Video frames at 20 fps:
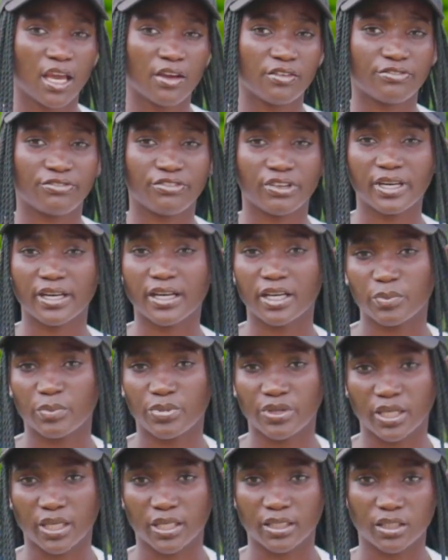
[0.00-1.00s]
feel
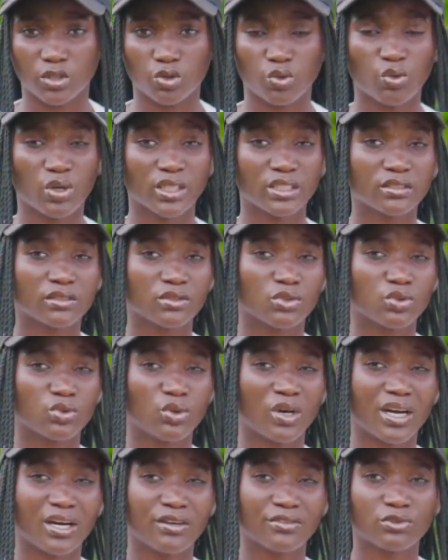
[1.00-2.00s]
happy, and you
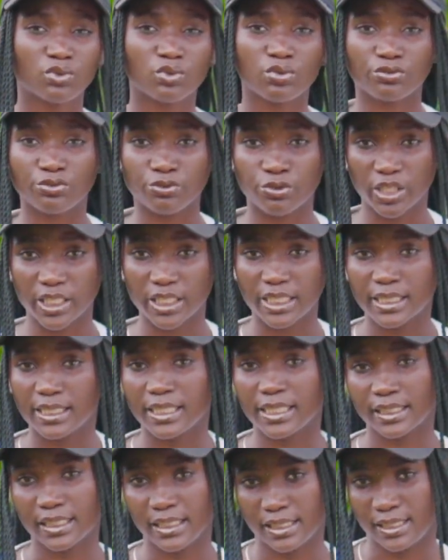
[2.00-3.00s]
have to feed
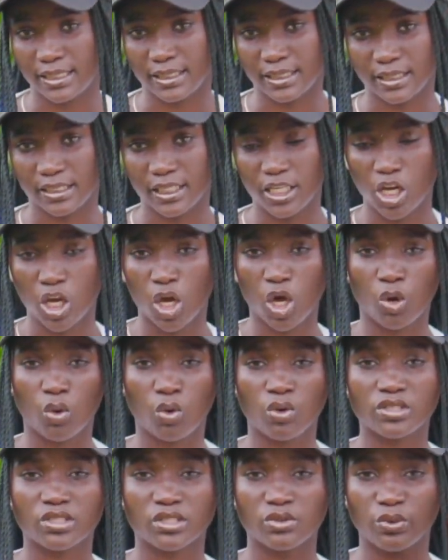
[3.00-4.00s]
that heart,
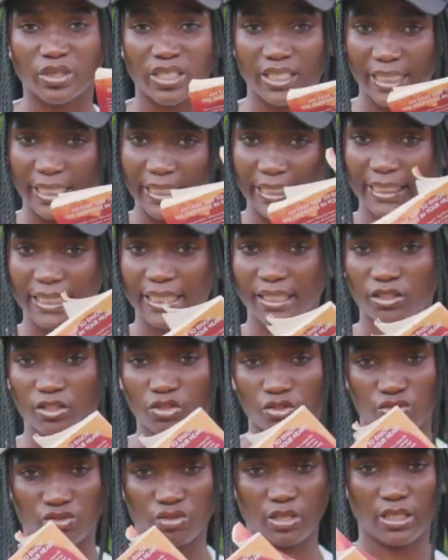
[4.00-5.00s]
because we read in
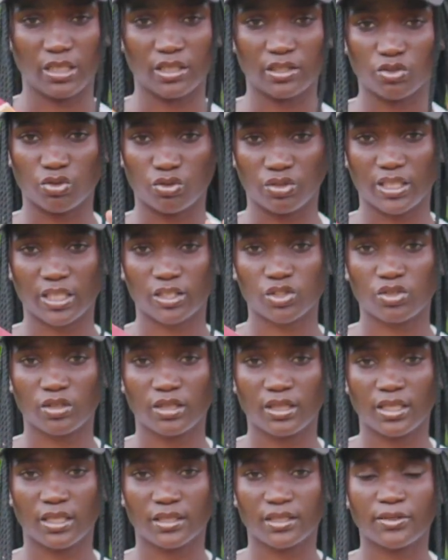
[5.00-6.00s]

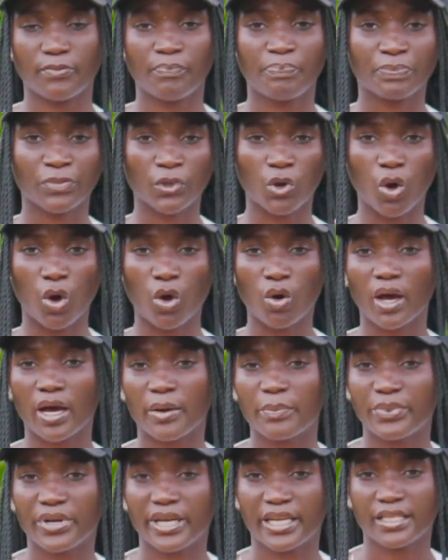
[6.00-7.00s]
introduction that all
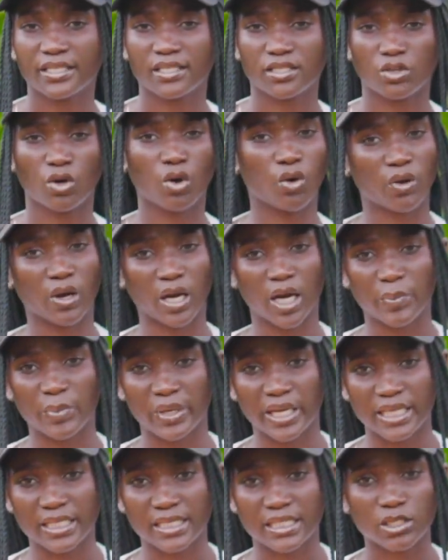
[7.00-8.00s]
happiness, all
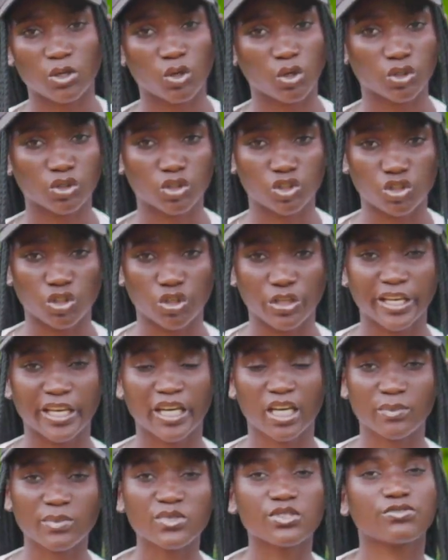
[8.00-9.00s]
calmness, all joy
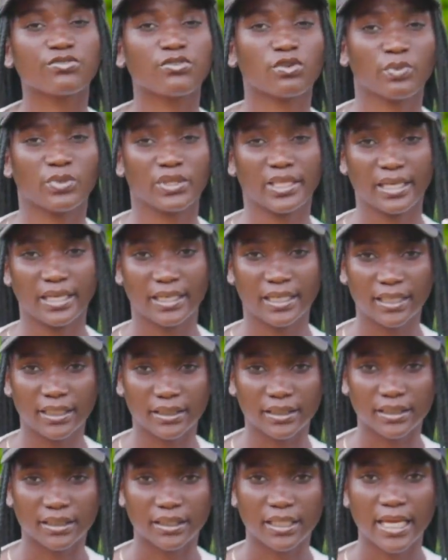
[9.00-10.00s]
comes from the
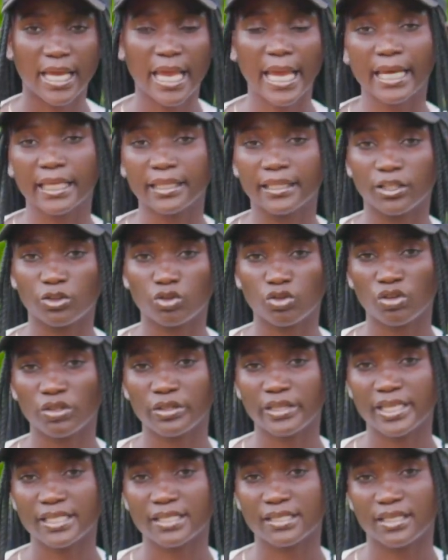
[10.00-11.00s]
heart. They
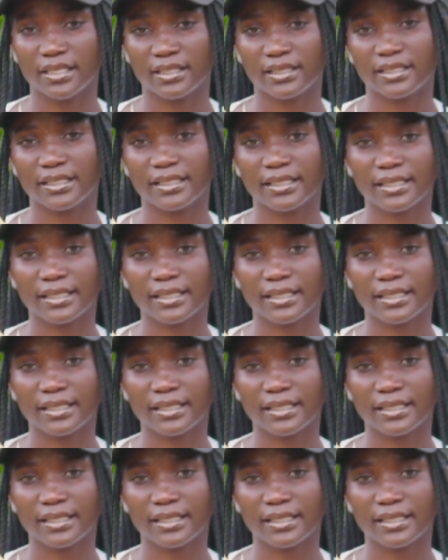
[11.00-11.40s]
told us that